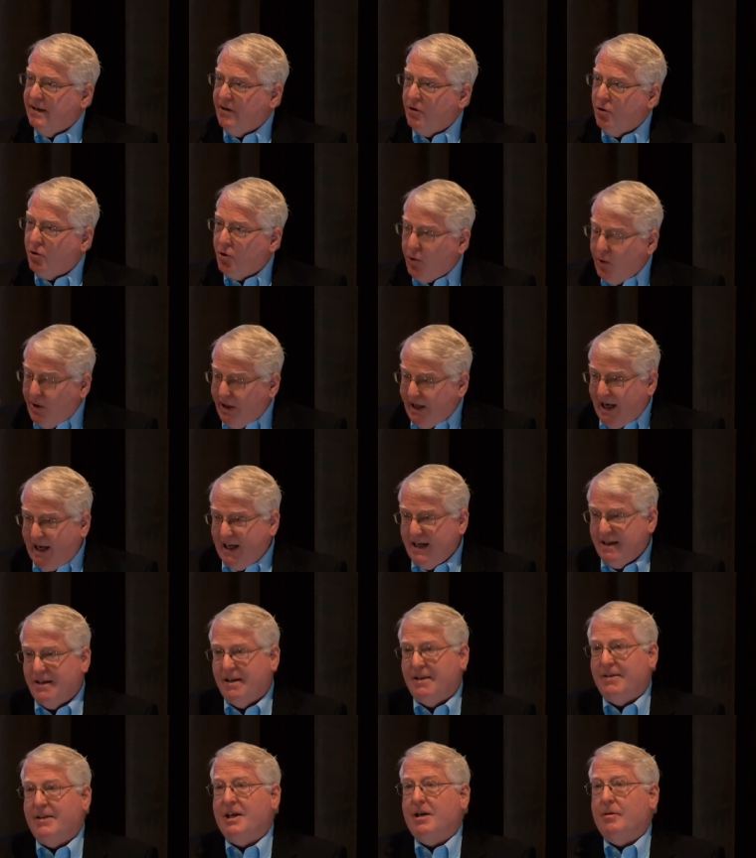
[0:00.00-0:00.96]

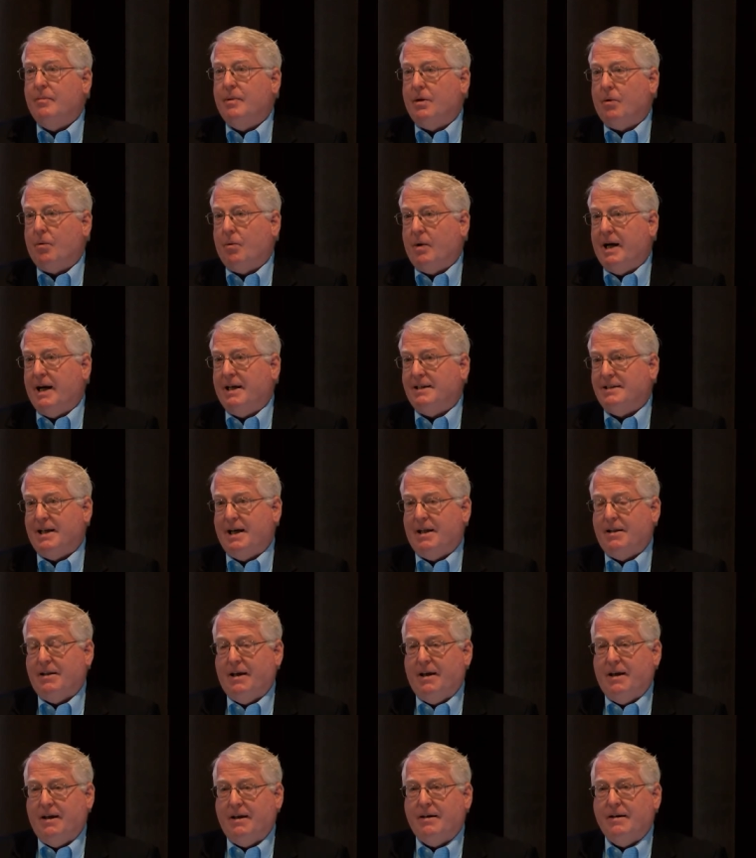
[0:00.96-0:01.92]
created in them at Rice, I
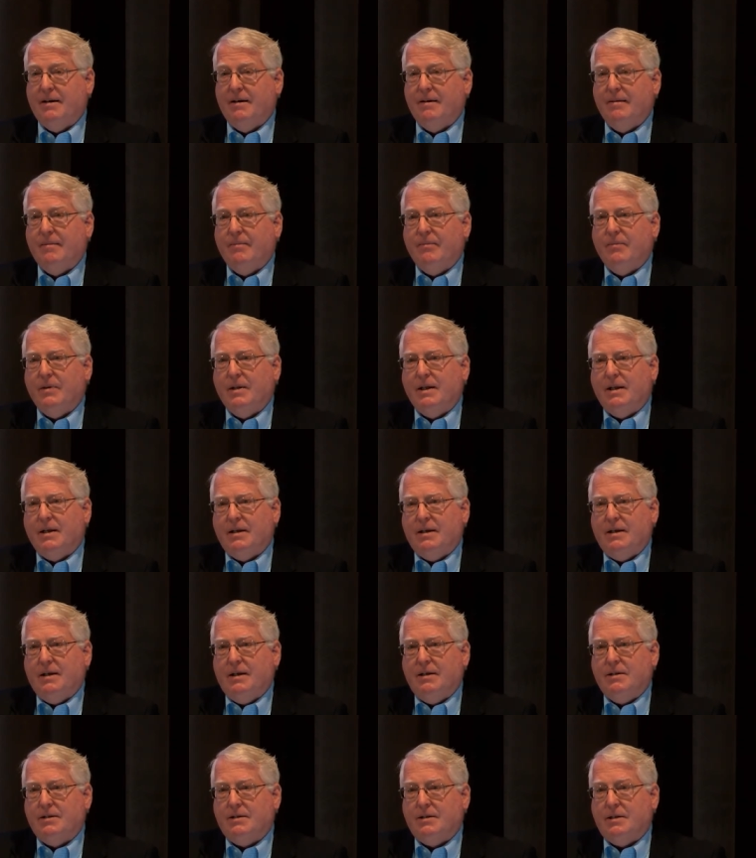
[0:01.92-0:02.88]
think,
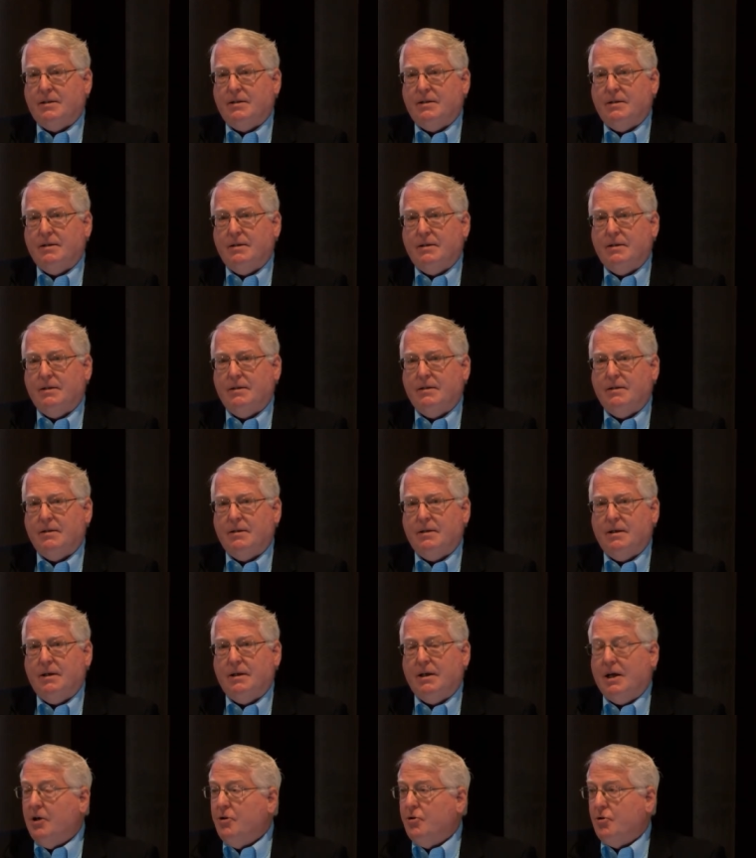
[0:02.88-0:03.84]
is an
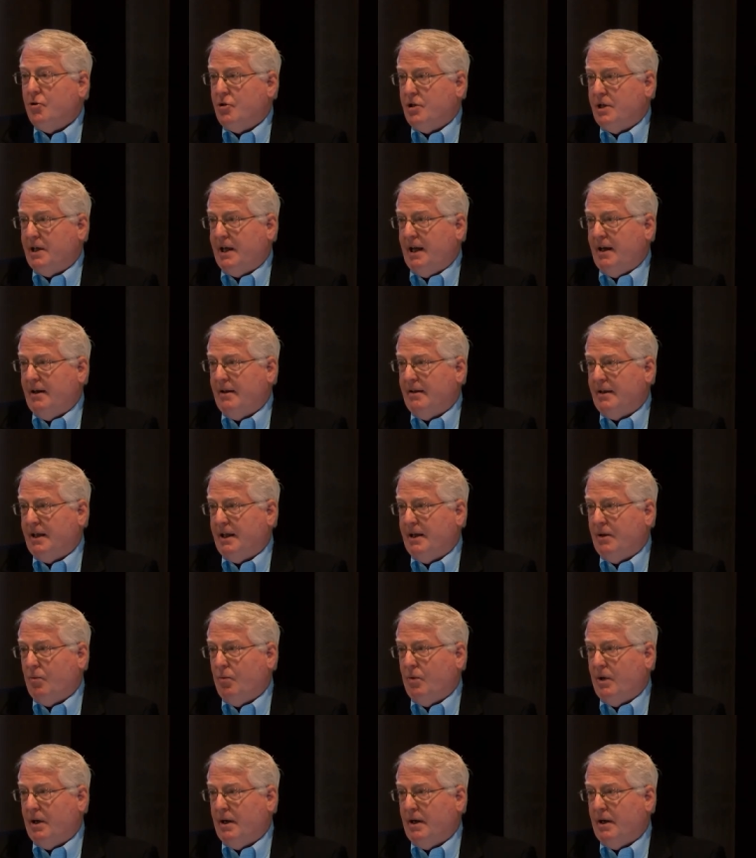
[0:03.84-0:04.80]
understanding that
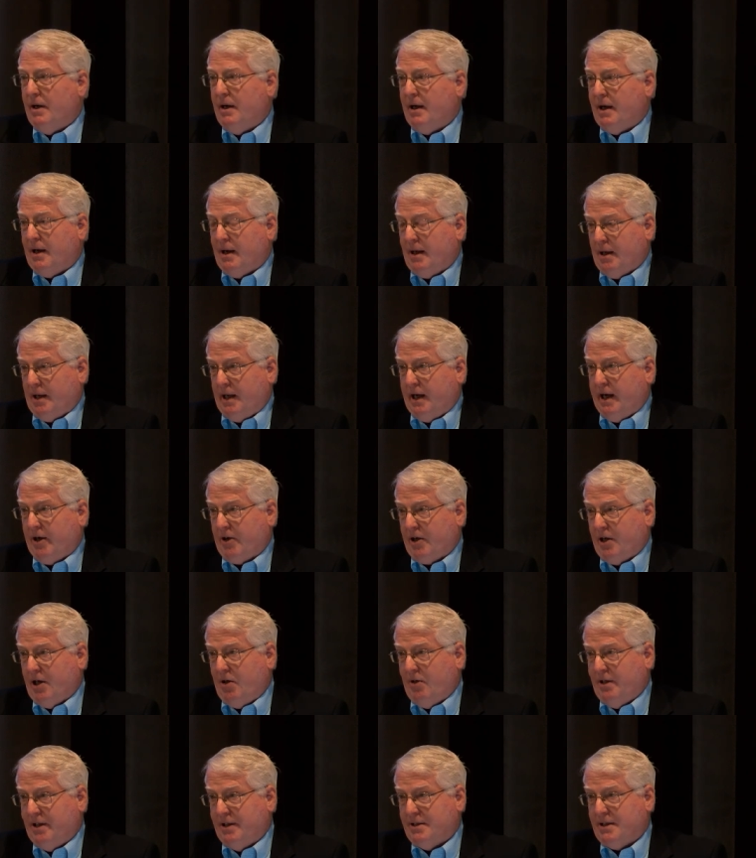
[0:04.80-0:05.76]
our
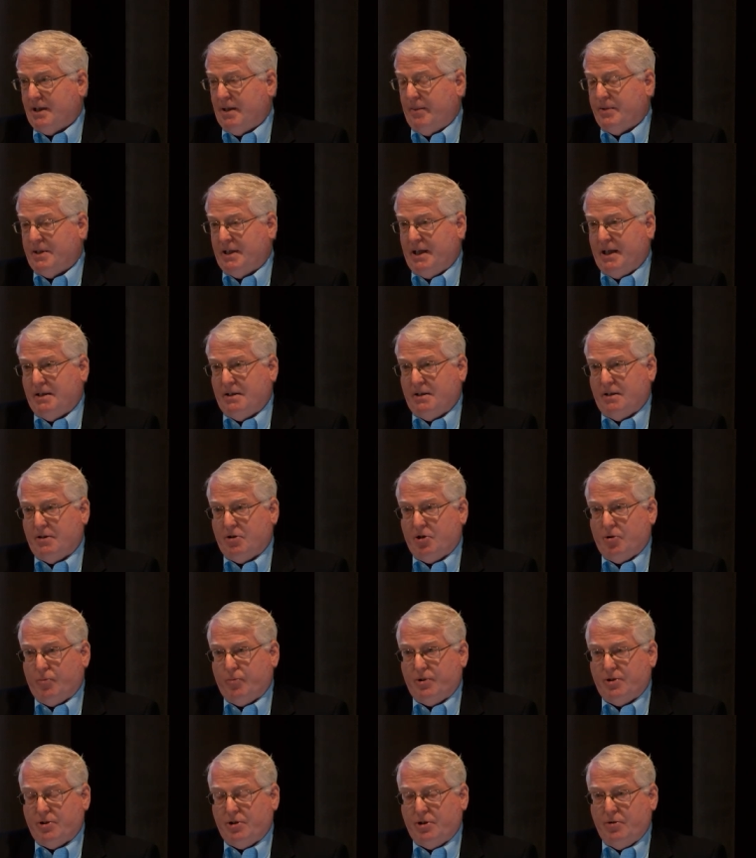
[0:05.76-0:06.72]
goal in some sense is to
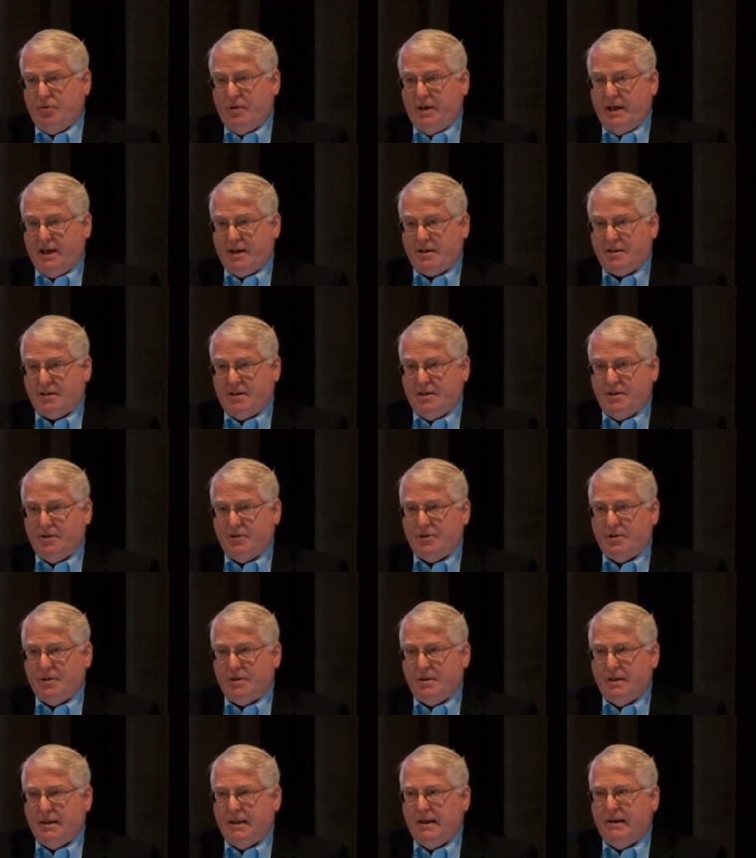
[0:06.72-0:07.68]
pursue
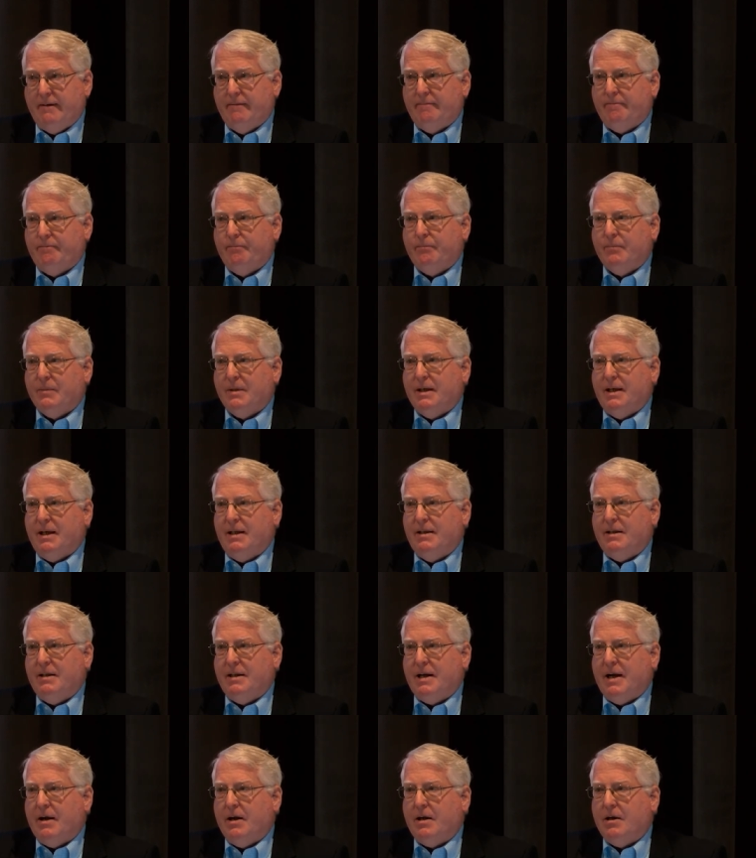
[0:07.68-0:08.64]
excellence, and
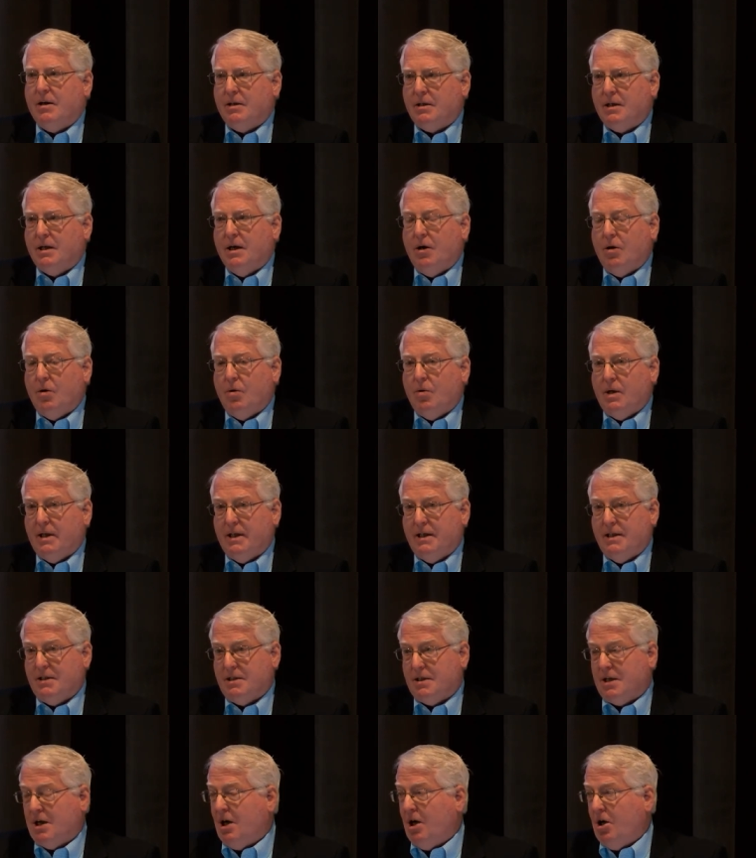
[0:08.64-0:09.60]
that our goal
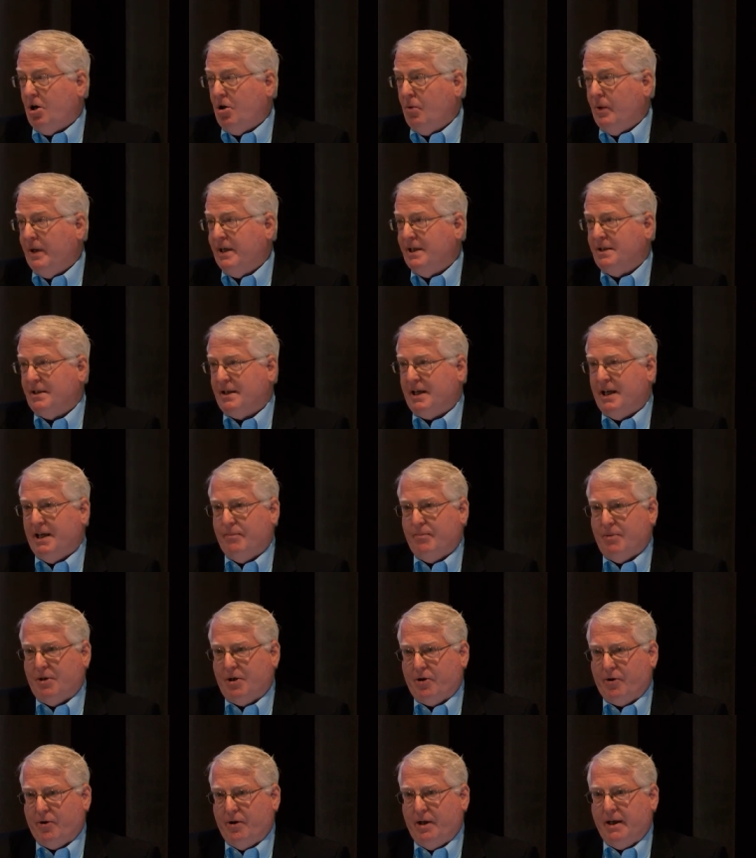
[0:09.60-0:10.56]
is to always keep
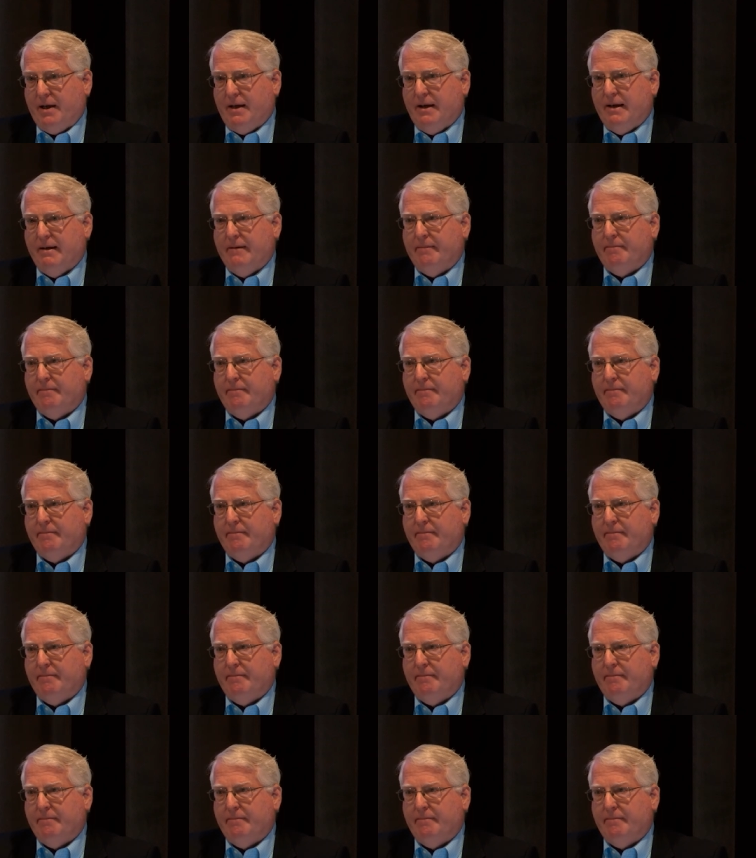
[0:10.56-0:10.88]
learning,